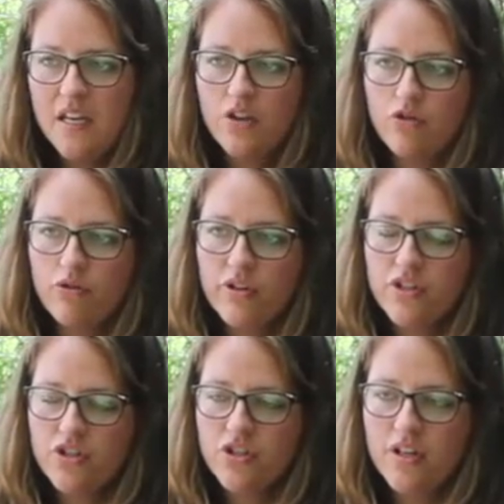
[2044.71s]
a
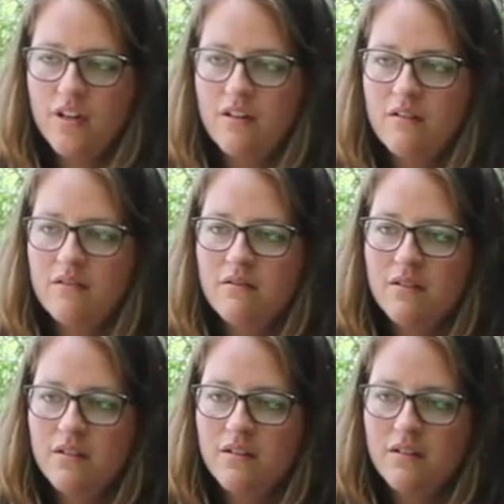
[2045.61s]
Christian
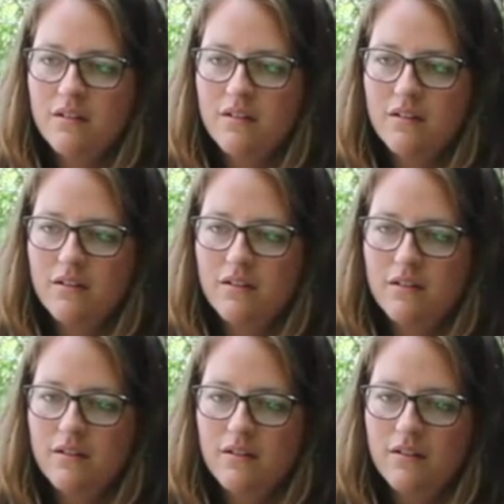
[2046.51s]

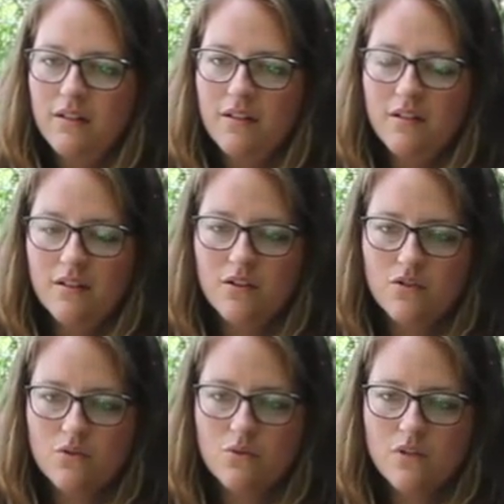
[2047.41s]
in the
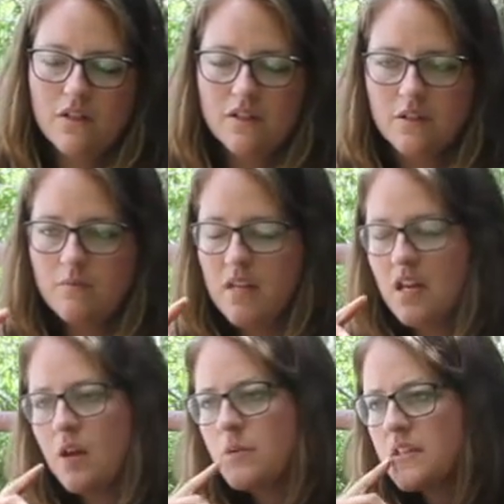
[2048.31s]
school system that
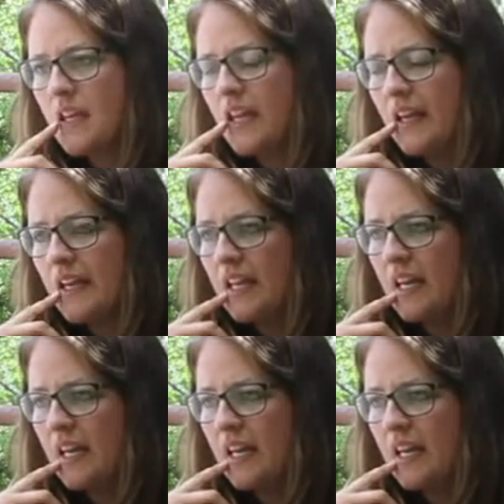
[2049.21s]
I was in.